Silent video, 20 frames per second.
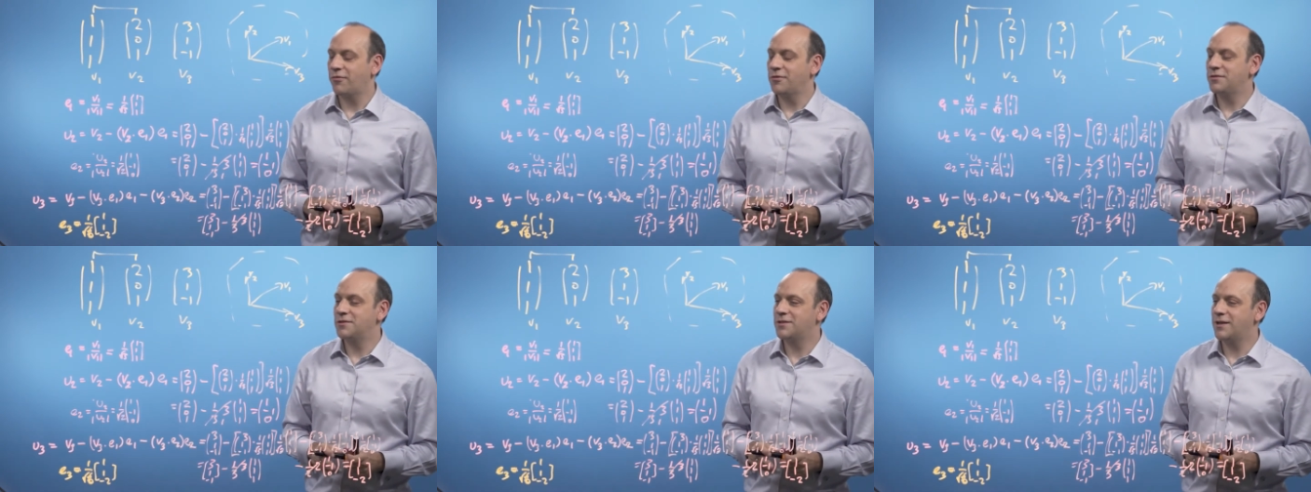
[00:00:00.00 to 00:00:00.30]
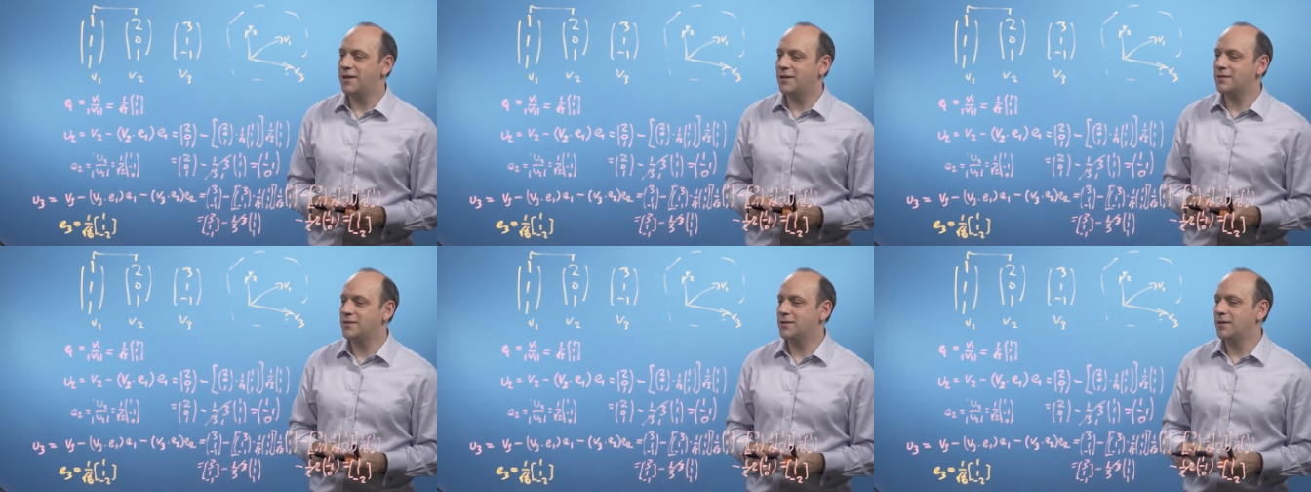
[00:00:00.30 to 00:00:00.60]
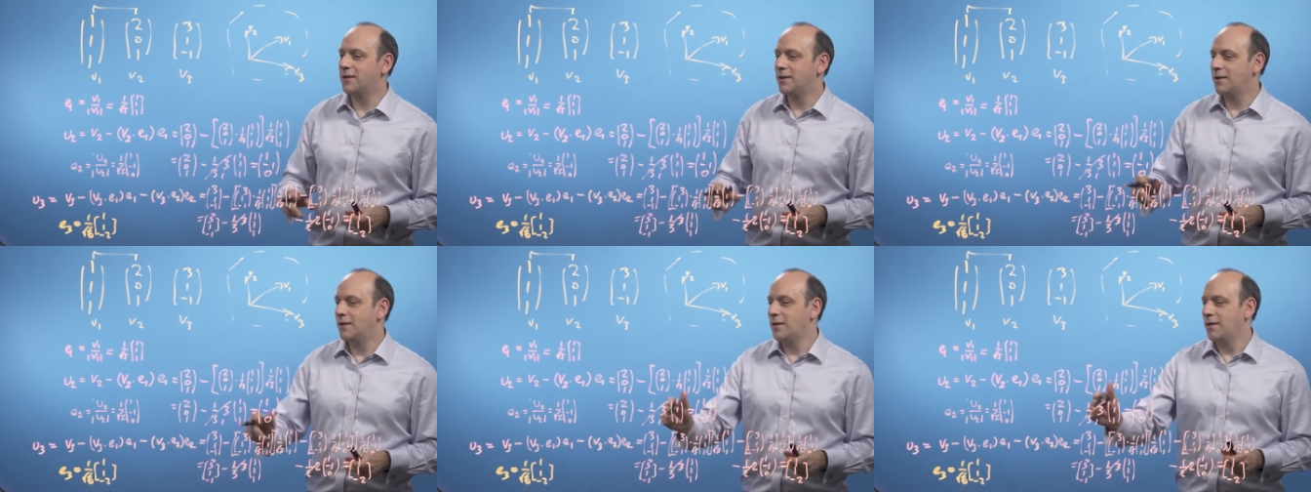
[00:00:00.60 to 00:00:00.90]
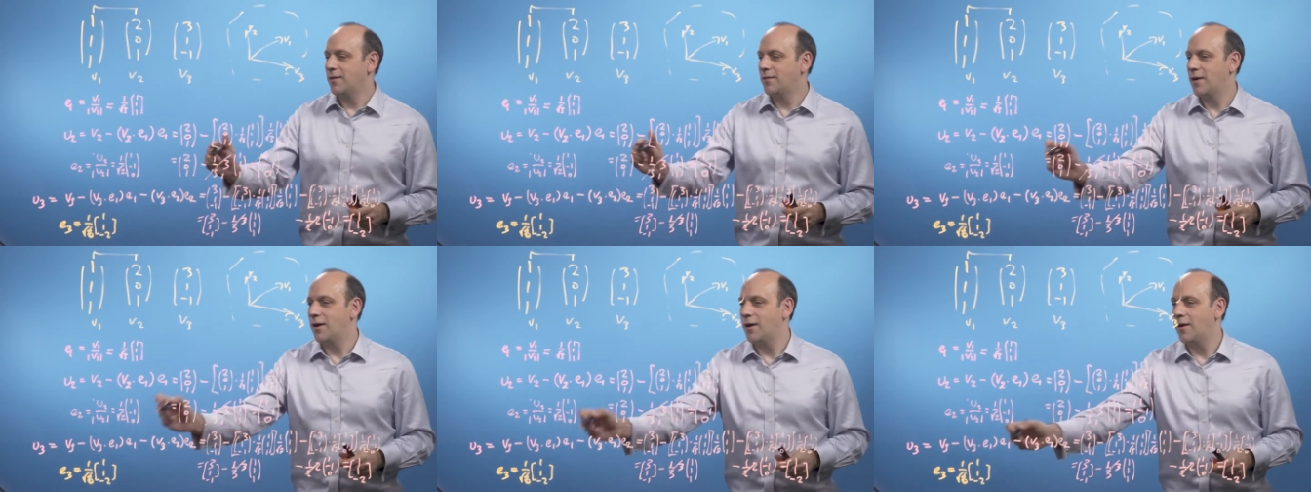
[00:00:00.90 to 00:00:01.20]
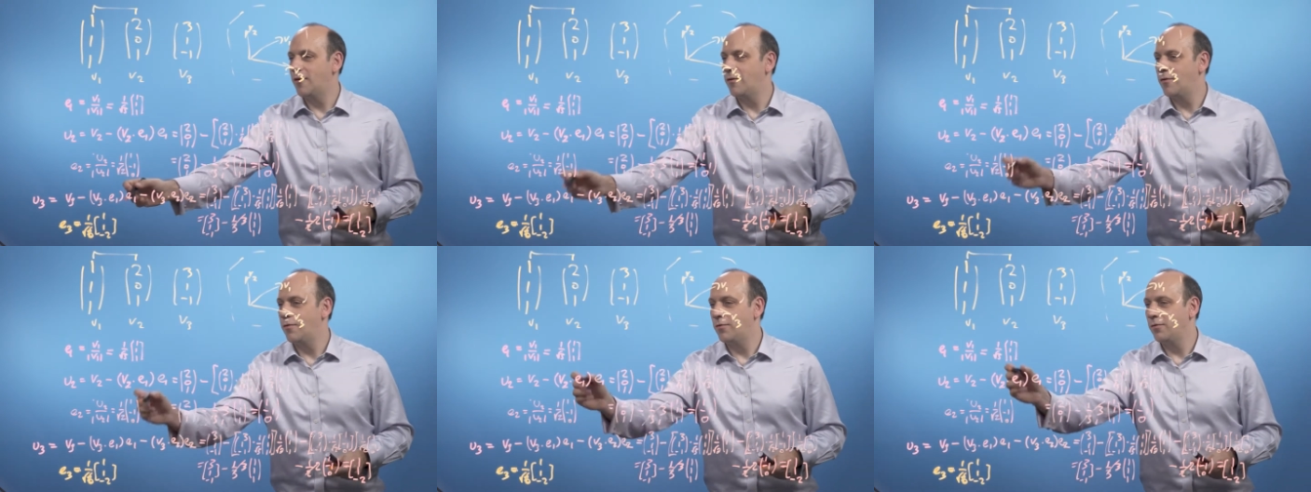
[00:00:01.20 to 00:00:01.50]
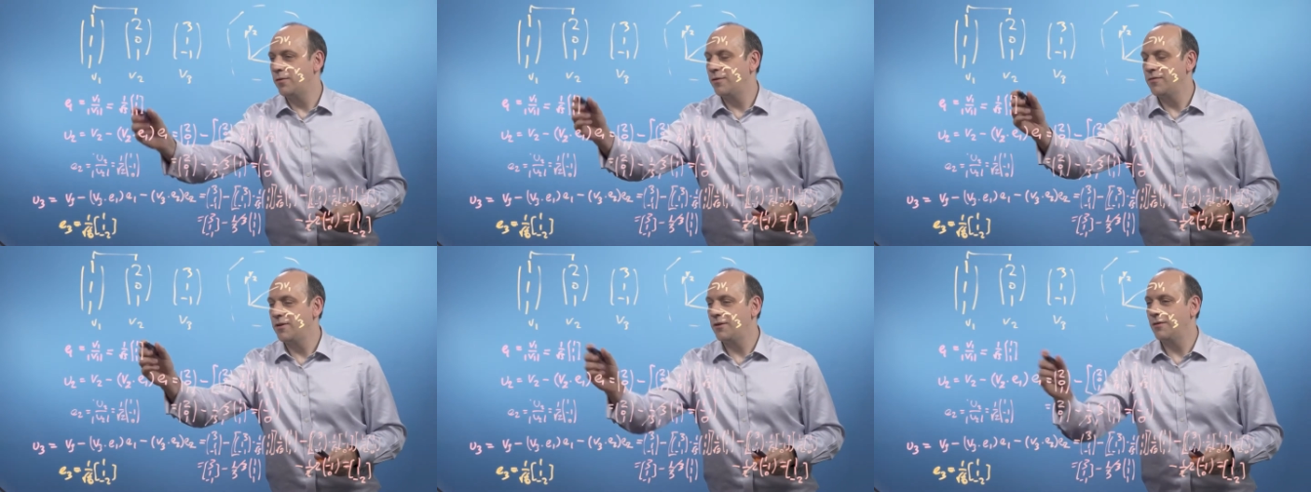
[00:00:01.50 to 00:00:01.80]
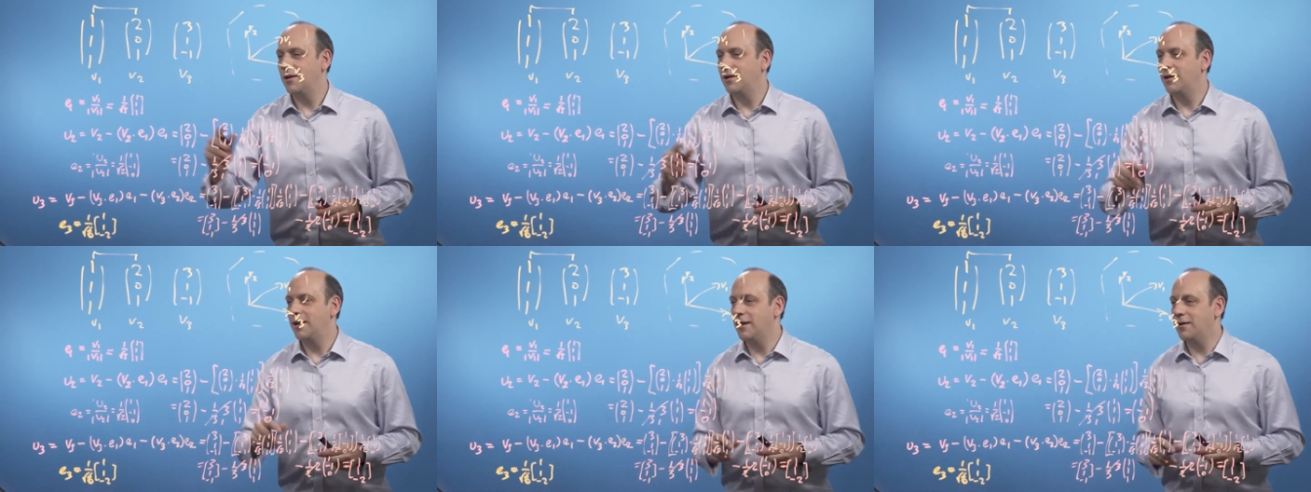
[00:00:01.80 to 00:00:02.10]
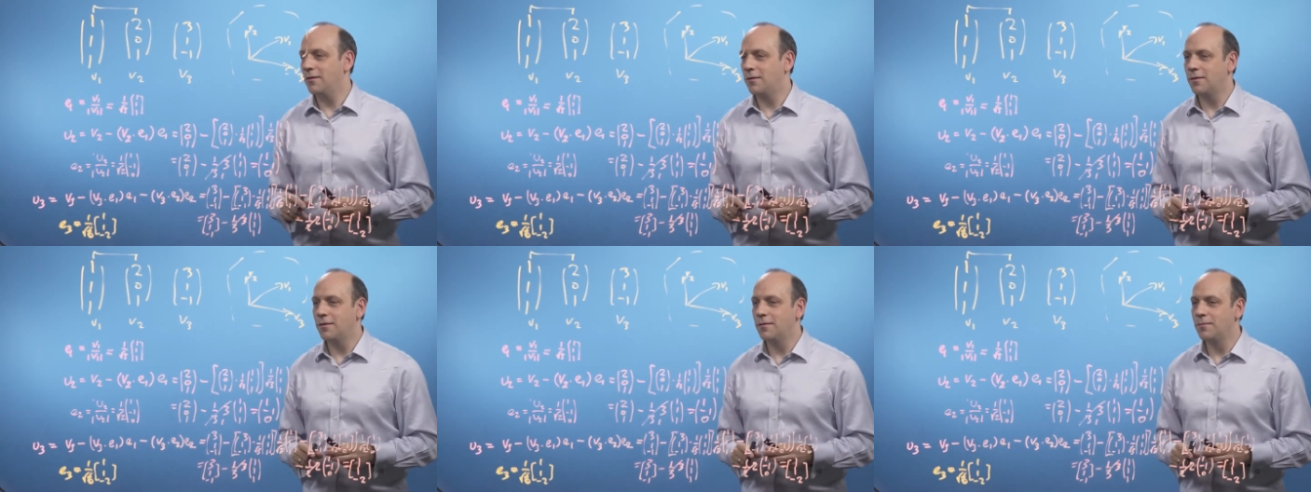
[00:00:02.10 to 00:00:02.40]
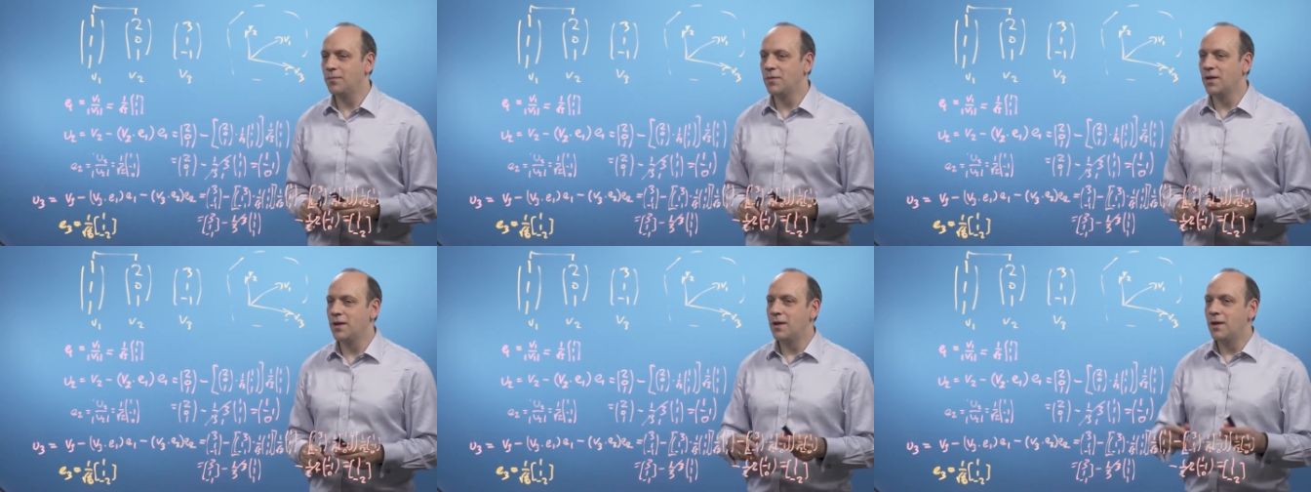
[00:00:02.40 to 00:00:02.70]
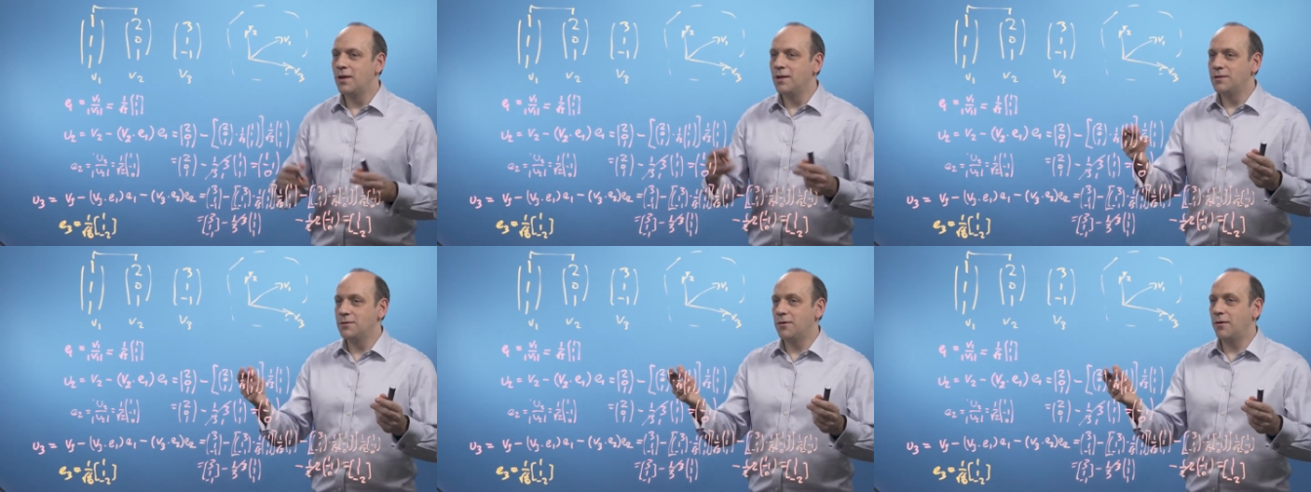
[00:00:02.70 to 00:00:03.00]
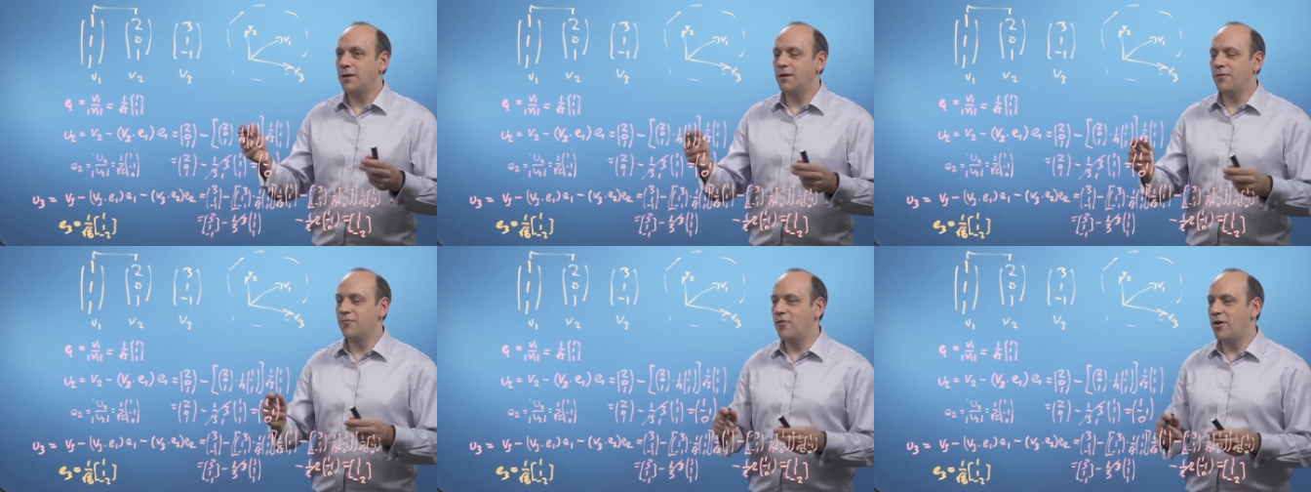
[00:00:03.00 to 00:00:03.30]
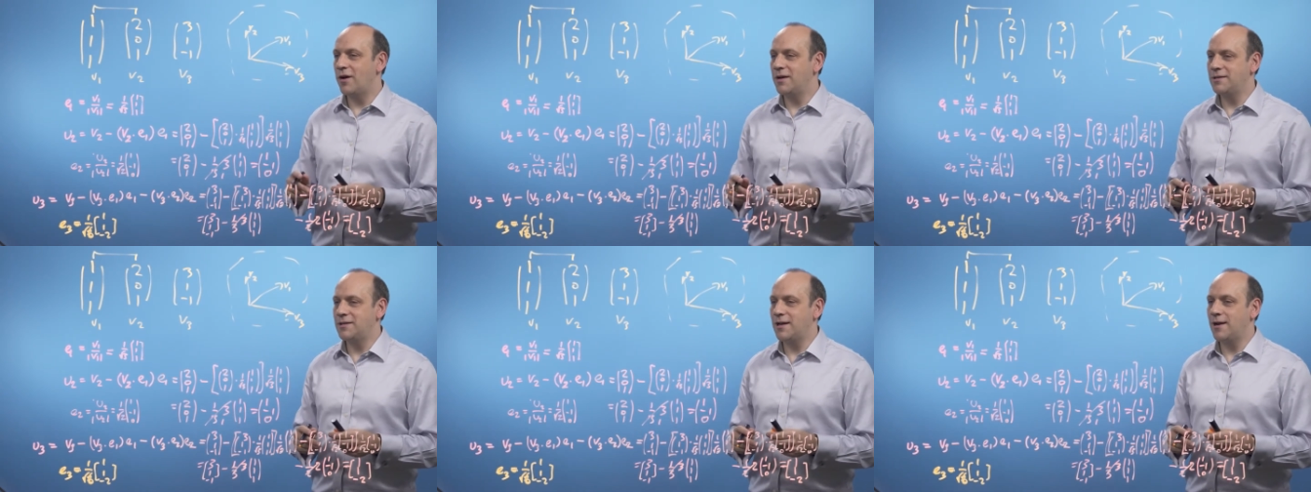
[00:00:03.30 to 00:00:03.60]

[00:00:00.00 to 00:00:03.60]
root 6. They are all of unit length. So I can write